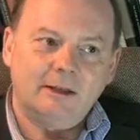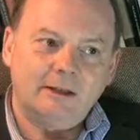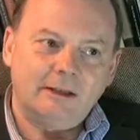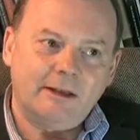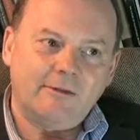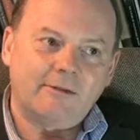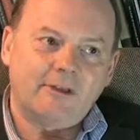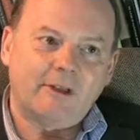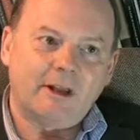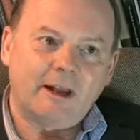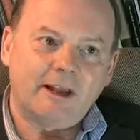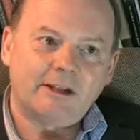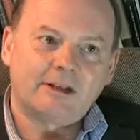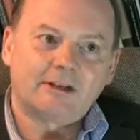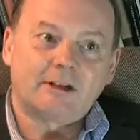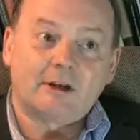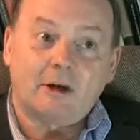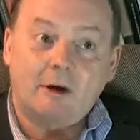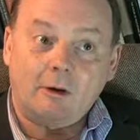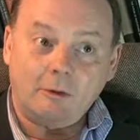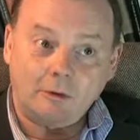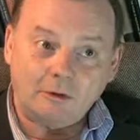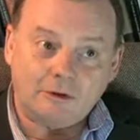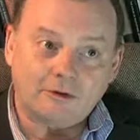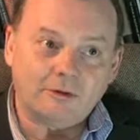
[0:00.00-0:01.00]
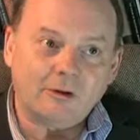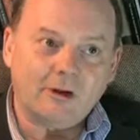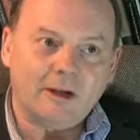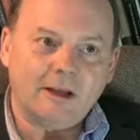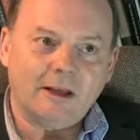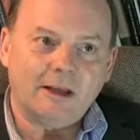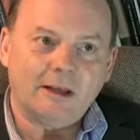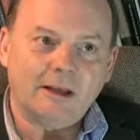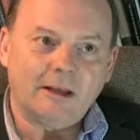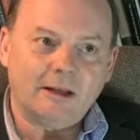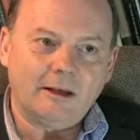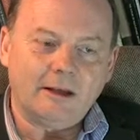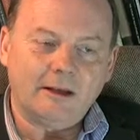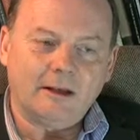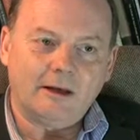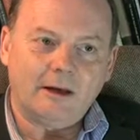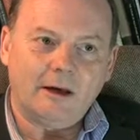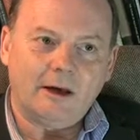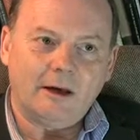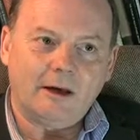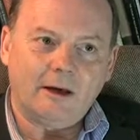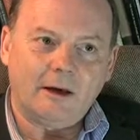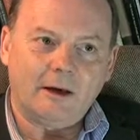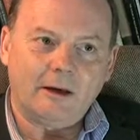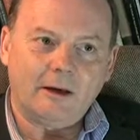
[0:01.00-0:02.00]
Nevertheless, culturally,
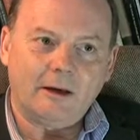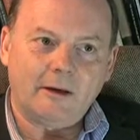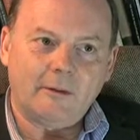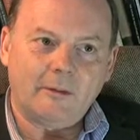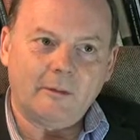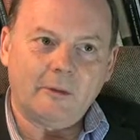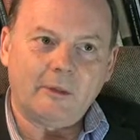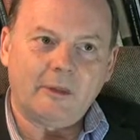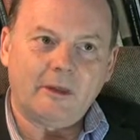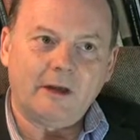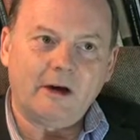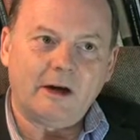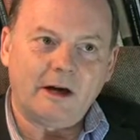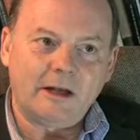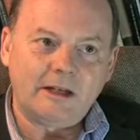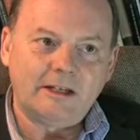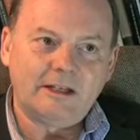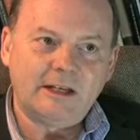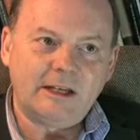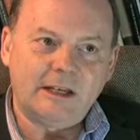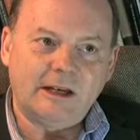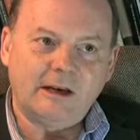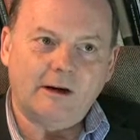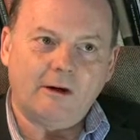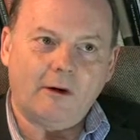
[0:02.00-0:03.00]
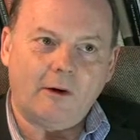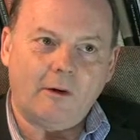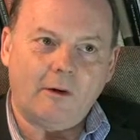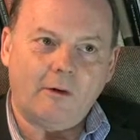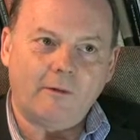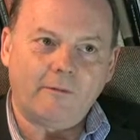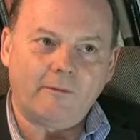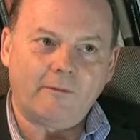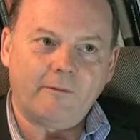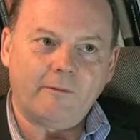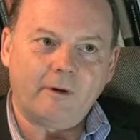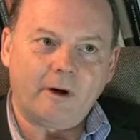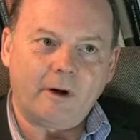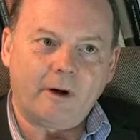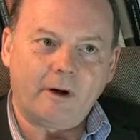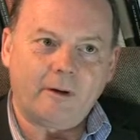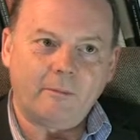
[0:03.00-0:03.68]
the idea of